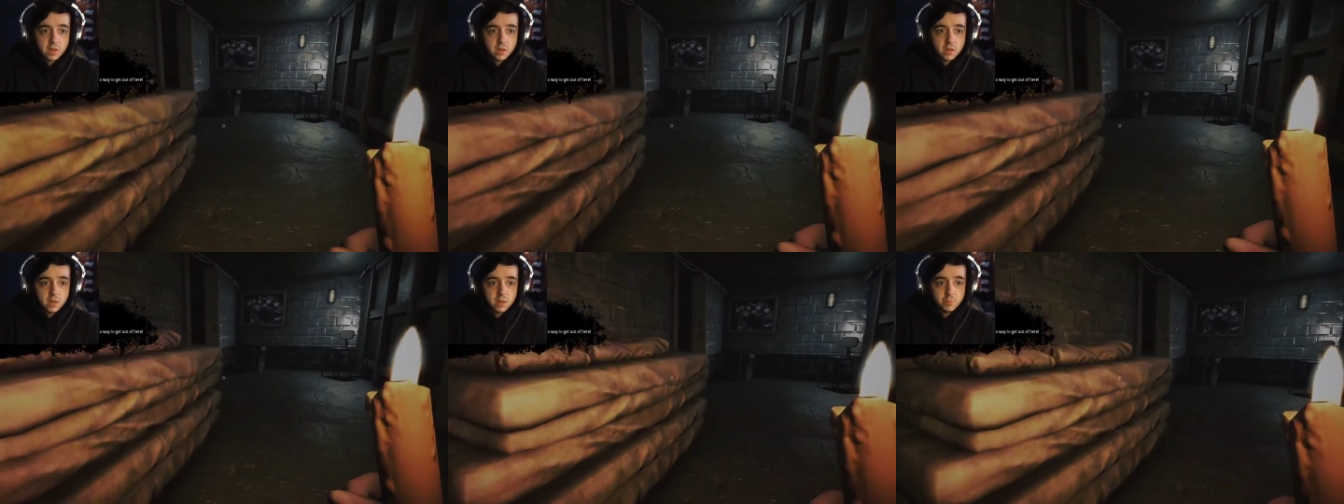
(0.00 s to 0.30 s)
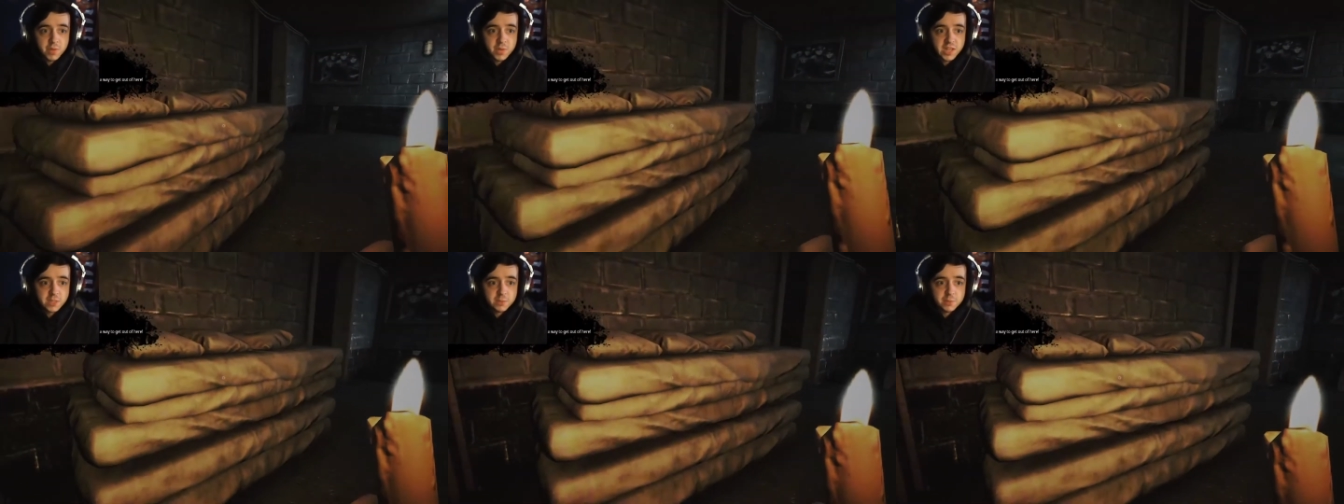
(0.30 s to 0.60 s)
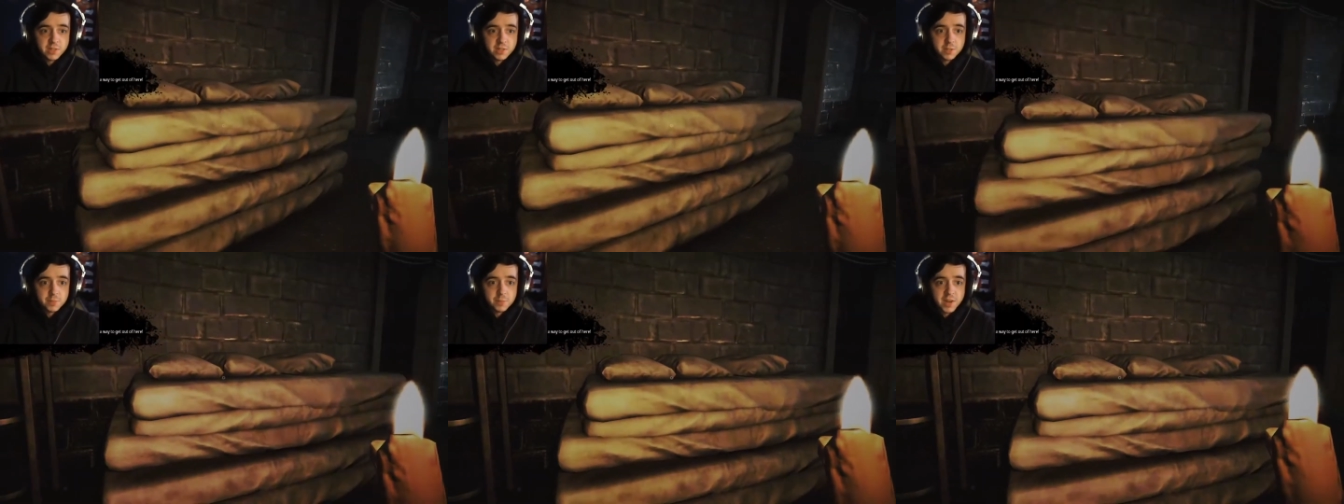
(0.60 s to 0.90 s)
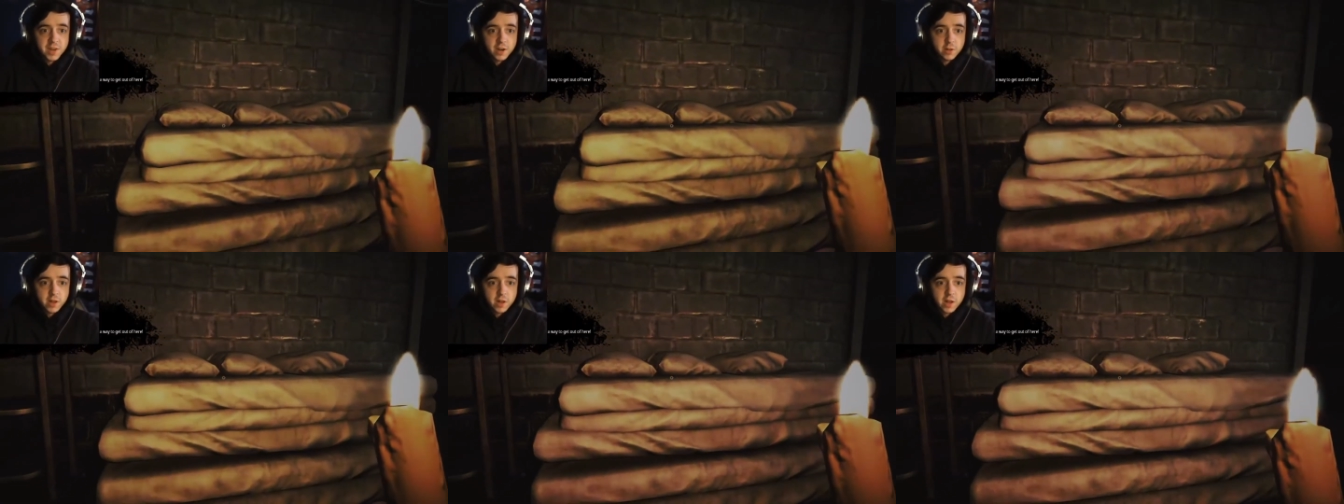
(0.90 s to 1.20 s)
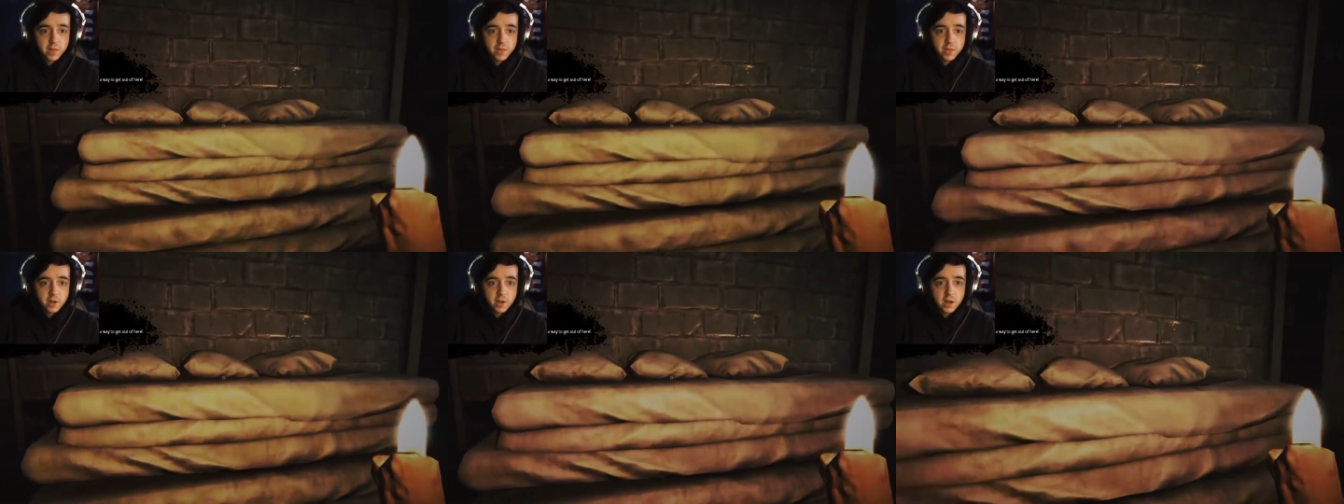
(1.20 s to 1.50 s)
The basement is bigger than I
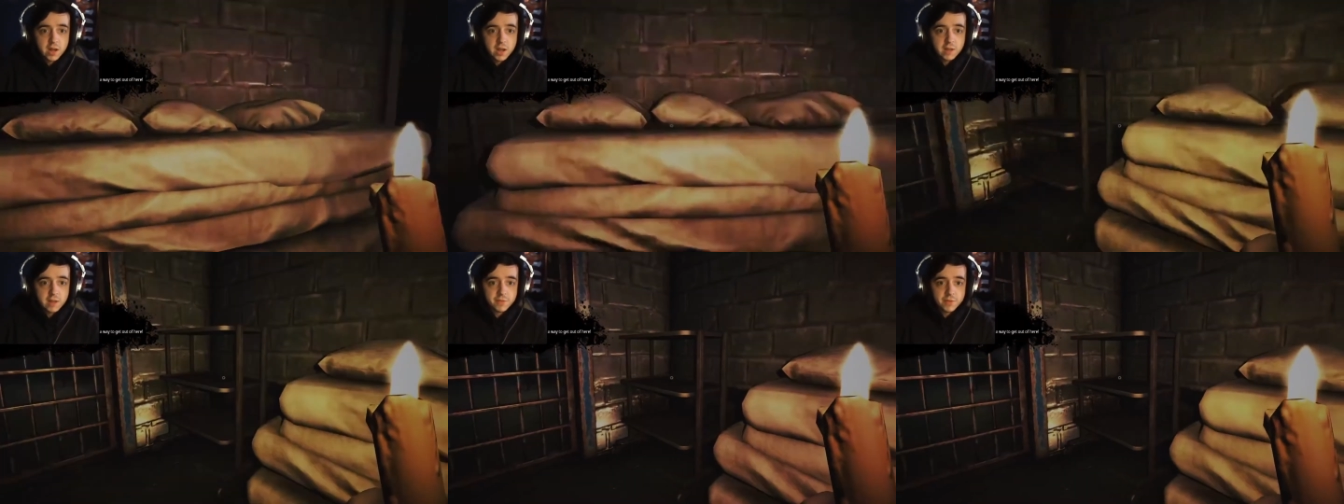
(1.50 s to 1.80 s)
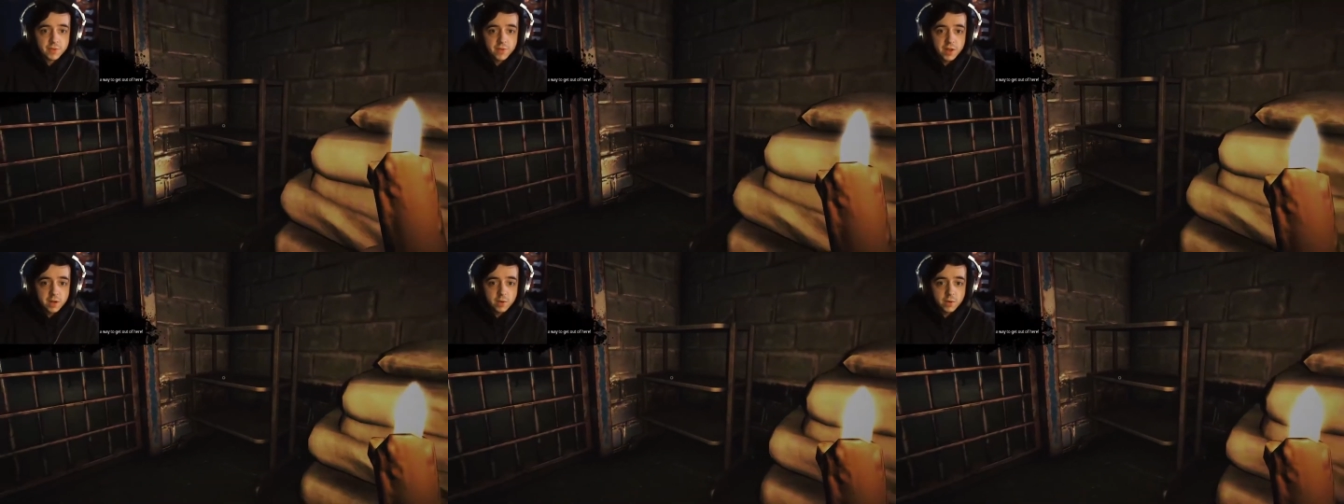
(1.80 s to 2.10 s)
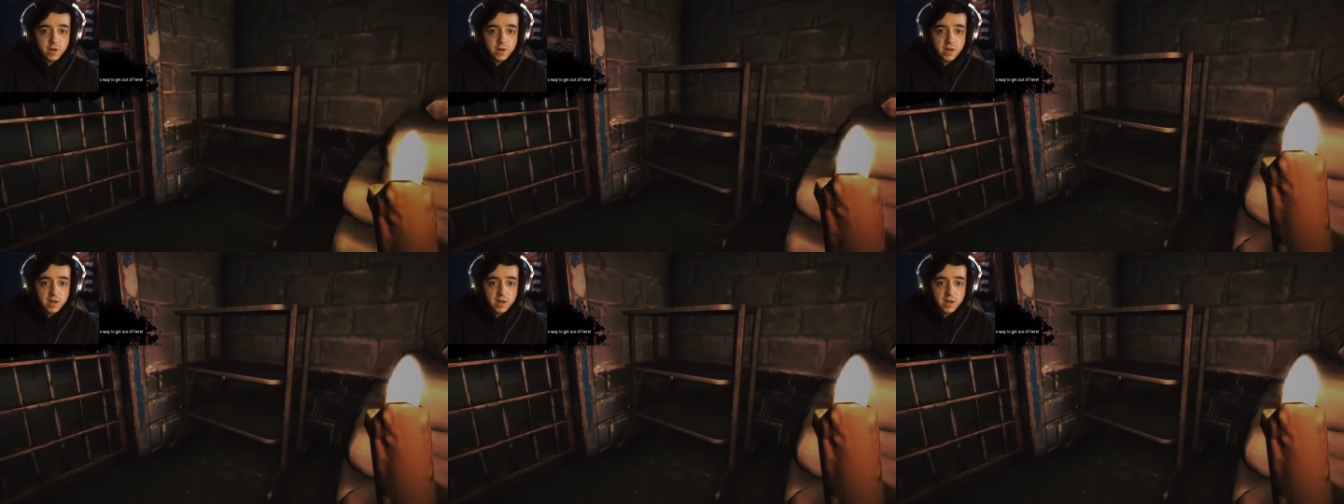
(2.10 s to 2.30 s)
thought. I have to find a way to get